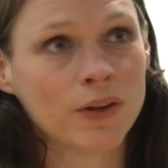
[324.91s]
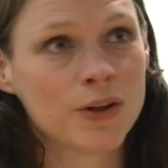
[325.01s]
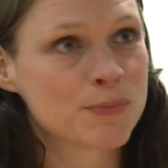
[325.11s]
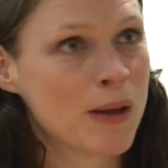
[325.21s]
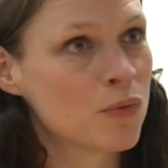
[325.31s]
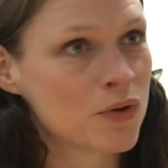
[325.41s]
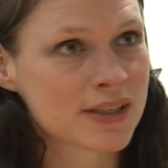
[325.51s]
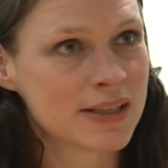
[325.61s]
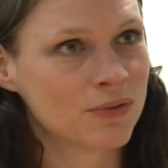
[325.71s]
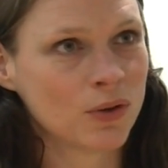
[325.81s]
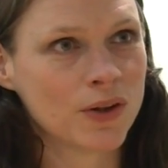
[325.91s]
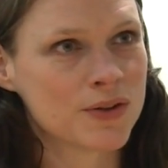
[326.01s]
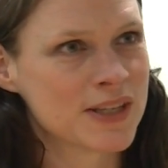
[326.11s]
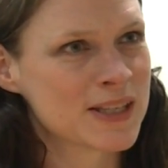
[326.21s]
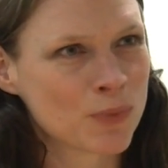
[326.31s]
those memories live on,
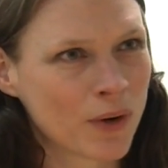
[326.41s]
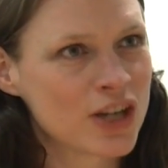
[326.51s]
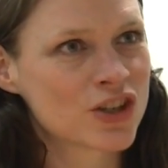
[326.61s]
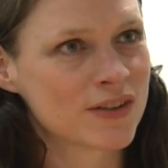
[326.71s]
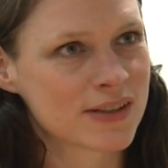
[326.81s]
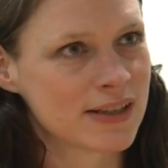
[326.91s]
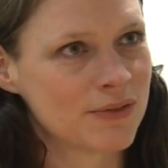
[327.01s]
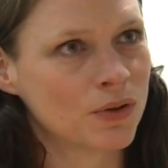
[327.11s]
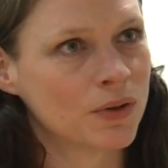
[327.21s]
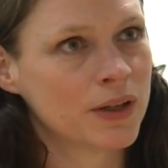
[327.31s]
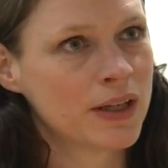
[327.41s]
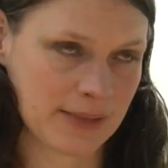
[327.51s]
those inspirations live on.